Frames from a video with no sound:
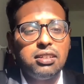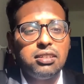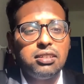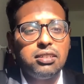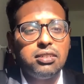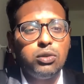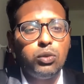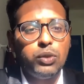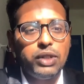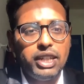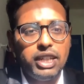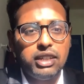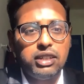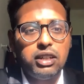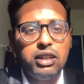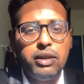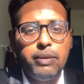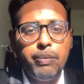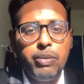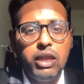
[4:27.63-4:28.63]
verdict.
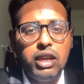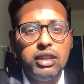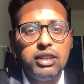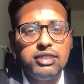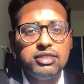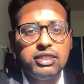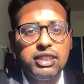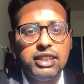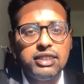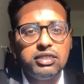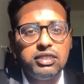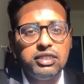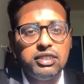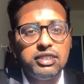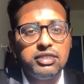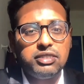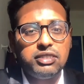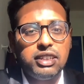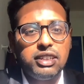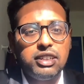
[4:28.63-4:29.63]
In this case, it
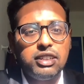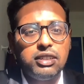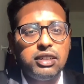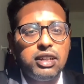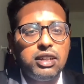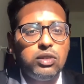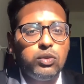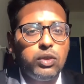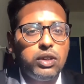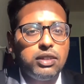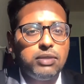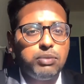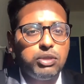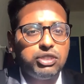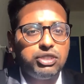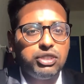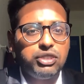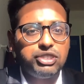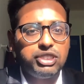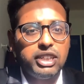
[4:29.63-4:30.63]
is stated that where the
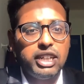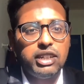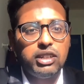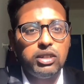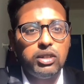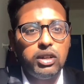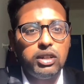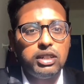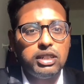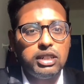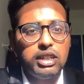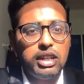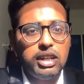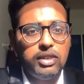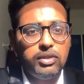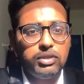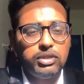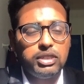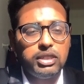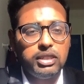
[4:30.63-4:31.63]
prosecution had not
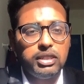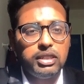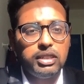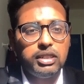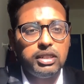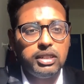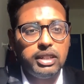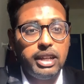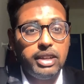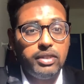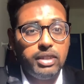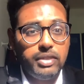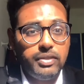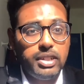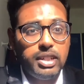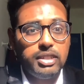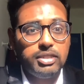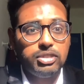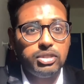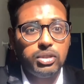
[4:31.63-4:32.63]
enough
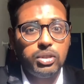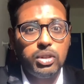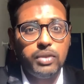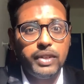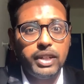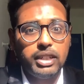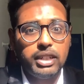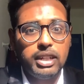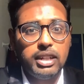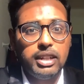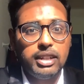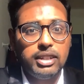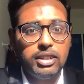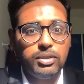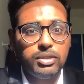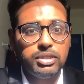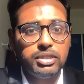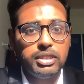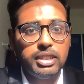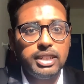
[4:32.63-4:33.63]
evidence to convict an
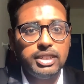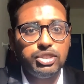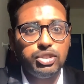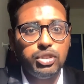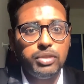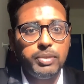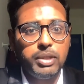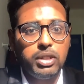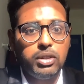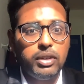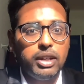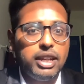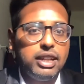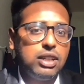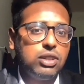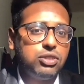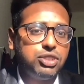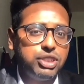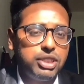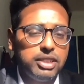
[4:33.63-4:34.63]
accused, there should be no any
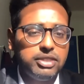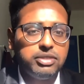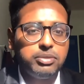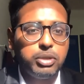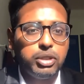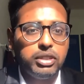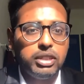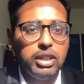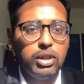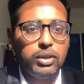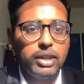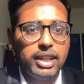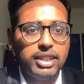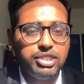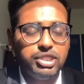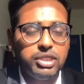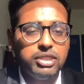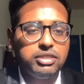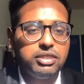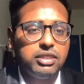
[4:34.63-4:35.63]
questions about the
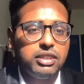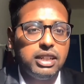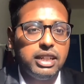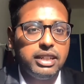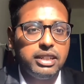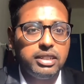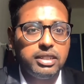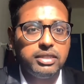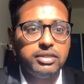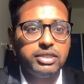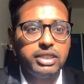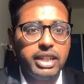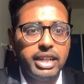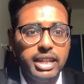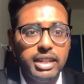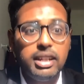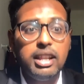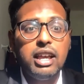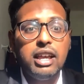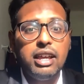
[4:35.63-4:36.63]
occasions in later
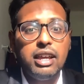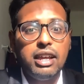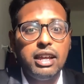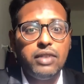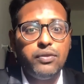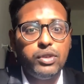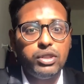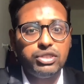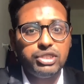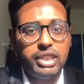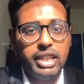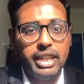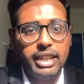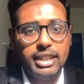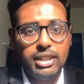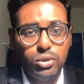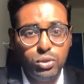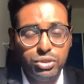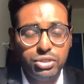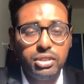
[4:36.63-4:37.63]
trial at which the
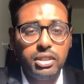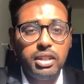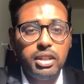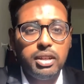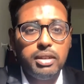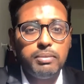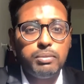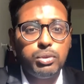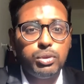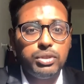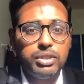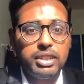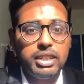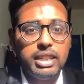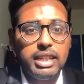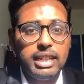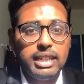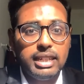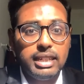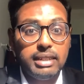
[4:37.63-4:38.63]
accused
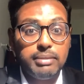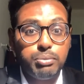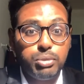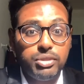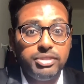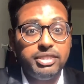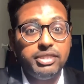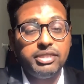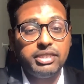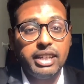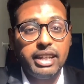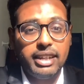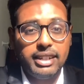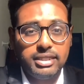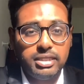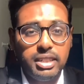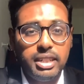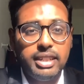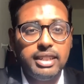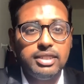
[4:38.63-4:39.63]
puts his
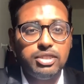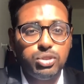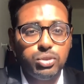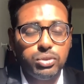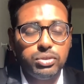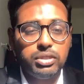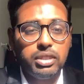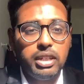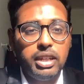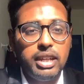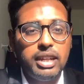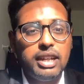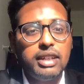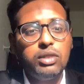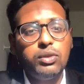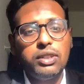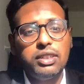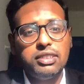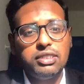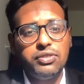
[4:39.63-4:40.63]
character in issues. In other
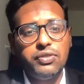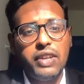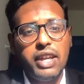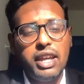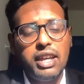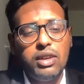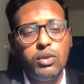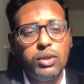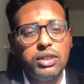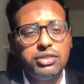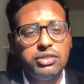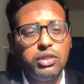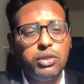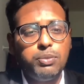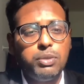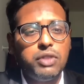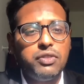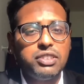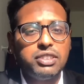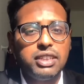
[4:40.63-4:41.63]
words, if there was no
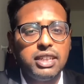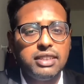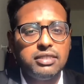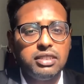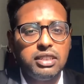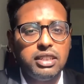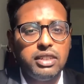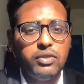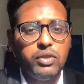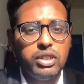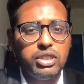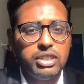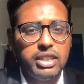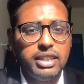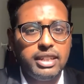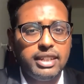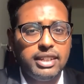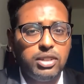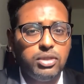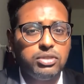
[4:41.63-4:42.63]
previous case in which
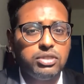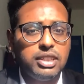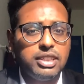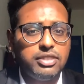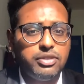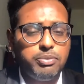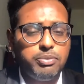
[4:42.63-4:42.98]
accused